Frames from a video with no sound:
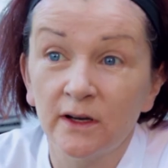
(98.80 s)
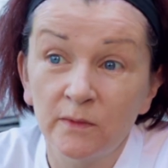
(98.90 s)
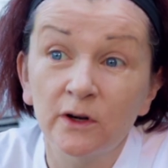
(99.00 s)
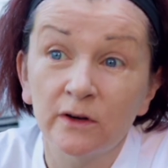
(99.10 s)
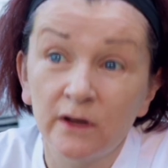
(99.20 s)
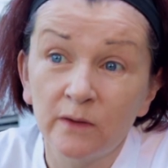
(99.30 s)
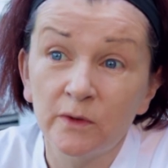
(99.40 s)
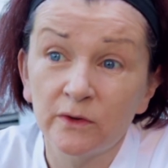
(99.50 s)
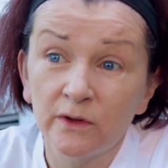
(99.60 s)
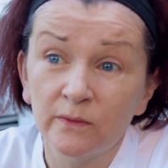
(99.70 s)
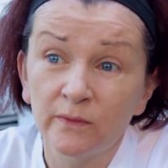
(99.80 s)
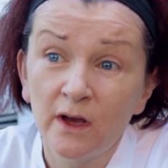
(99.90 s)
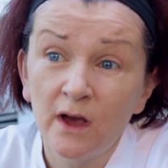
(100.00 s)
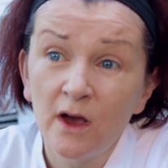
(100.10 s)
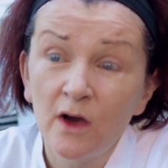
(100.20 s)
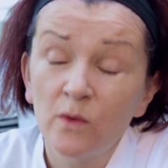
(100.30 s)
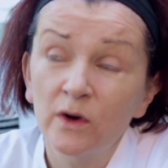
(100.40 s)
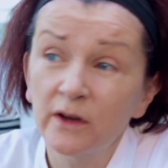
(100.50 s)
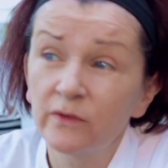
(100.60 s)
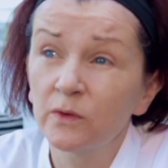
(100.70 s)
I'm learning about them.
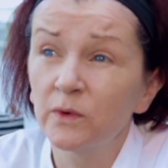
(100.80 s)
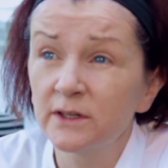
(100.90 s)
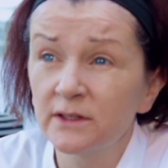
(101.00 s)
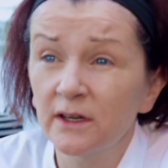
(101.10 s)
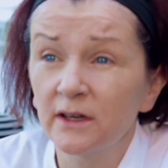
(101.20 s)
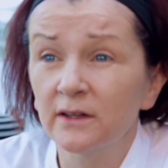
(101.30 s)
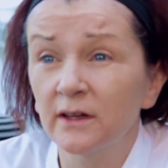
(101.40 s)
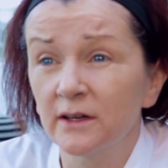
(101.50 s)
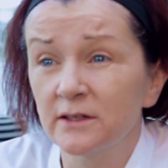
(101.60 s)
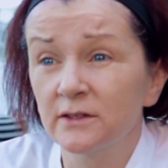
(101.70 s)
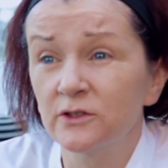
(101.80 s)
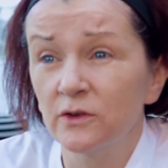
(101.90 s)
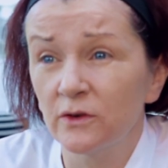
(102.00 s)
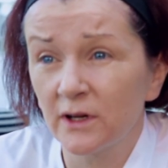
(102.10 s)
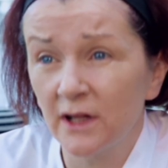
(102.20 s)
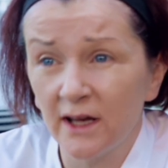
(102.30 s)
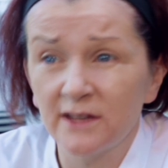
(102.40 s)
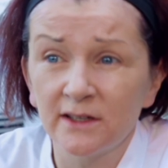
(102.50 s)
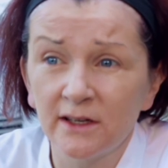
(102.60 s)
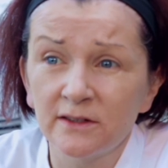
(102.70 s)
Whatever we say that, you know, a
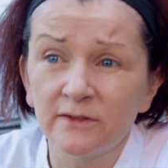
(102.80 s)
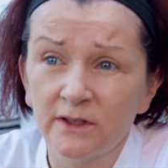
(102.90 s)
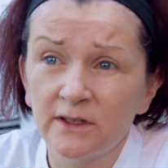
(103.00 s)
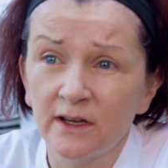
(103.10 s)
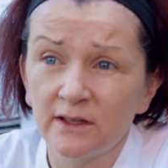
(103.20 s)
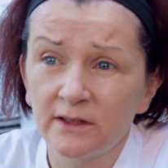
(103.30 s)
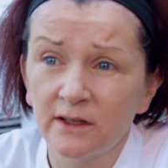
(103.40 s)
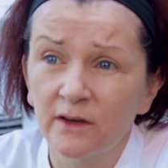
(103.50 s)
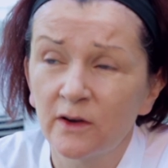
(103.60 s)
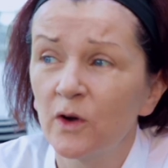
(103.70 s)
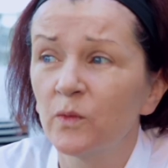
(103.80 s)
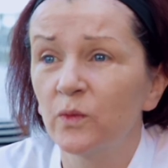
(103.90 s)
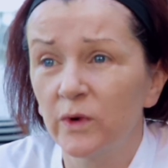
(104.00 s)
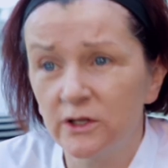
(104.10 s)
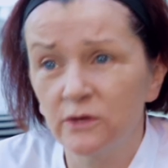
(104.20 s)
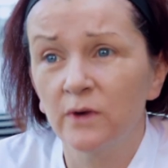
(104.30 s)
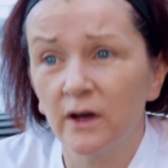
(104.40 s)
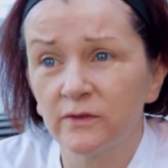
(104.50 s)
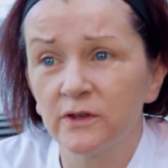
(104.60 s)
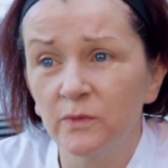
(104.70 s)
classic is fantastic, but we do
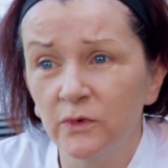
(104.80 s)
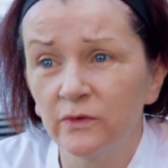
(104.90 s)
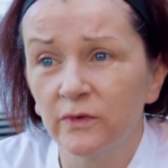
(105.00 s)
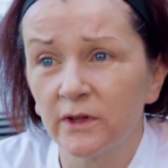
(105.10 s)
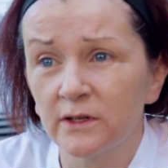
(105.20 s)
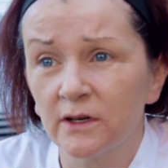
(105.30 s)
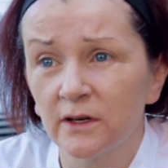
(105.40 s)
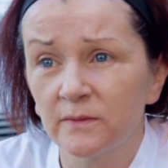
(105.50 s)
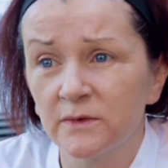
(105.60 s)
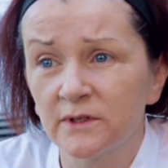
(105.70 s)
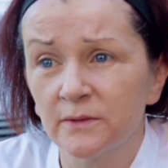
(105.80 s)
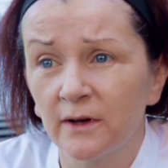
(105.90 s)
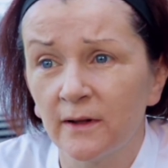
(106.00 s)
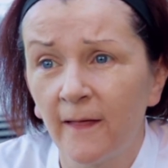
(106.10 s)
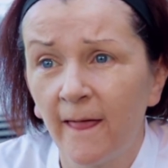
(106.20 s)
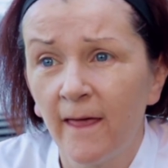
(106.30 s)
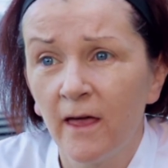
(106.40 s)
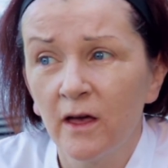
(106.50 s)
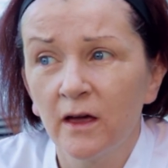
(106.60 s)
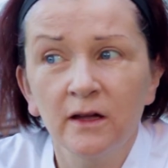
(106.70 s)
have to move with the times as well.
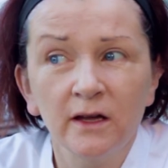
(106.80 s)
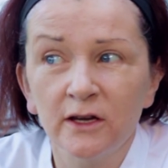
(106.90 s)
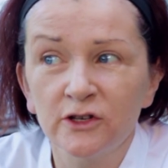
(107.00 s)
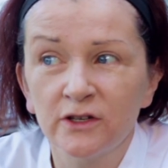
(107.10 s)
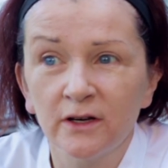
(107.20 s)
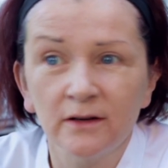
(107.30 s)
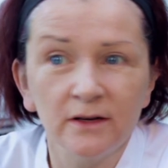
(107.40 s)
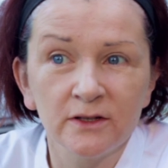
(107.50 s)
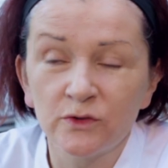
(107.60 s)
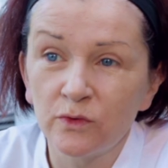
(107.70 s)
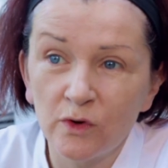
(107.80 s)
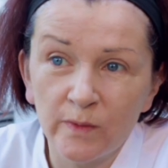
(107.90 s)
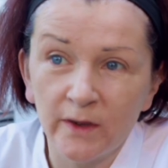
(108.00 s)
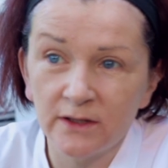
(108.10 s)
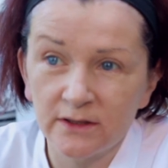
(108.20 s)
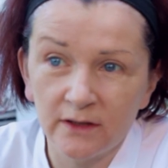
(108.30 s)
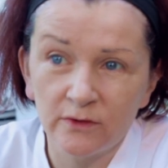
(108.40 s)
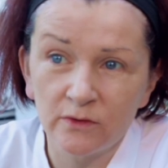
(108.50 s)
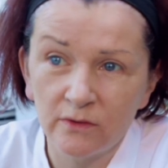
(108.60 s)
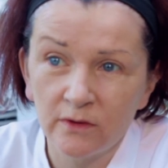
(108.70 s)
In Asia, it's robots that
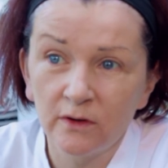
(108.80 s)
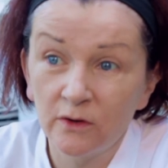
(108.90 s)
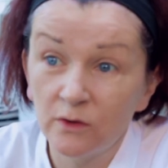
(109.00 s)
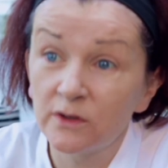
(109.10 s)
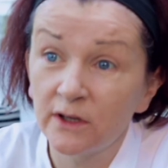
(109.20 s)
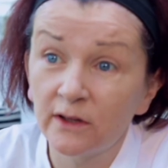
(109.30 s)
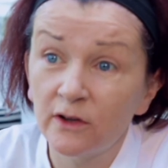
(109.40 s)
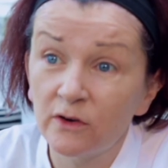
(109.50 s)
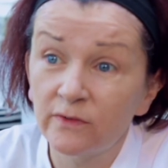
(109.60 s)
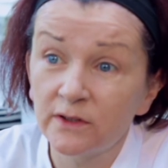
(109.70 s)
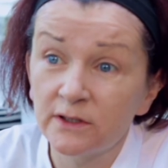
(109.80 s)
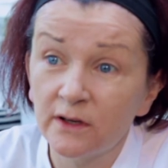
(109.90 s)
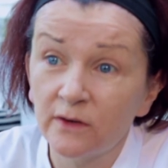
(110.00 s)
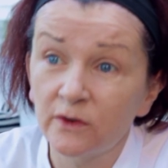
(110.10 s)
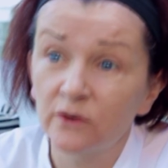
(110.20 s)
are loading the ovens now.